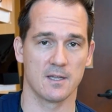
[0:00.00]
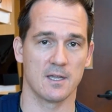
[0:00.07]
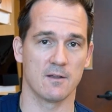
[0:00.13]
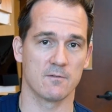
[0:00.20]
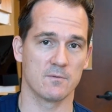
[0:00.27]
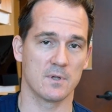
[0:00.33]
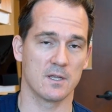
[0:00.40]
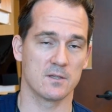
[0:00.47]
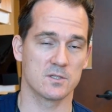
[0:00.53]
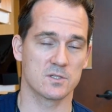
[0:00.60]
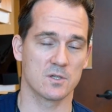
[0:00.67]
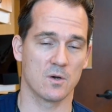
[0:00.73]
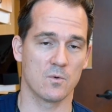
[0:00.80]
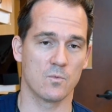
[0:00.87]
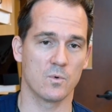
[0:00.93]
And, and
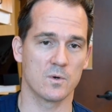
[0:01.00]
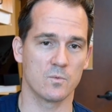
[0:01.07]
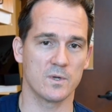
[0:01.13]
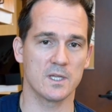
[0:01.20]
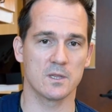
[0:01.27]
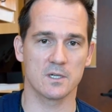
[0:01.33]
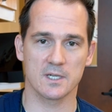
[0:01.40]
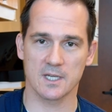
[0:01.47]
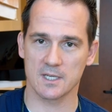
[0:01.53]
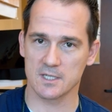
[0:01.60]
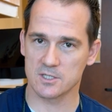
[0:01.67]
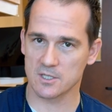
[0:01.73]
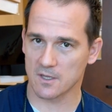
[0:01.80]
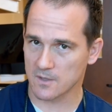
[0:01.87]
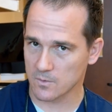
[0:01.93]
so when we look at
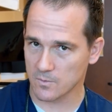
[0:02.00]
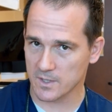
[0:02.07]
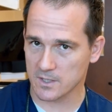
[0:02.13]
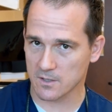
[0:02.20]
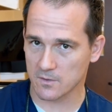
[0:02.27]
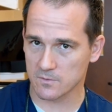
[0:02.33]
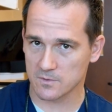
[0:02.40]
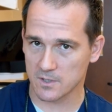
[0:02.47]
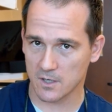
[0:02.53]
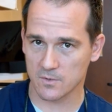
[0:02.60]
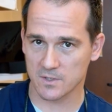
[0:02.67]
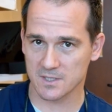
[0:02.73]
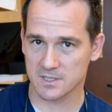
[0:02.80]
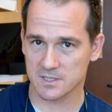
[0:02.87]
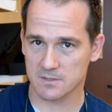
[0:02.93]
each other, we don't
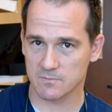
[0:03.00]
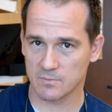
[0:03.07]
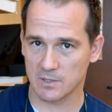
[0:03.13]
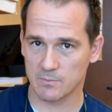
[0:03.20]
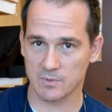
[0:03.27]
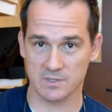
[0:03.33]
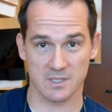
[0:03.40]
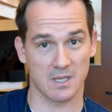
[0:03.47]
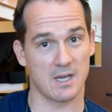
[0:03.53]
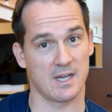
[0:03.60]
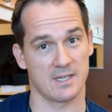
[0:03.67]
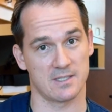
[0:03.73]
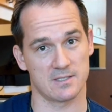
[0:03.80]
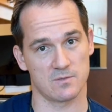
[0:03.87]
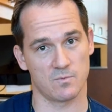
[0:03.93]
notice people's
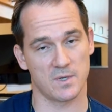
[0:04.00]
lines.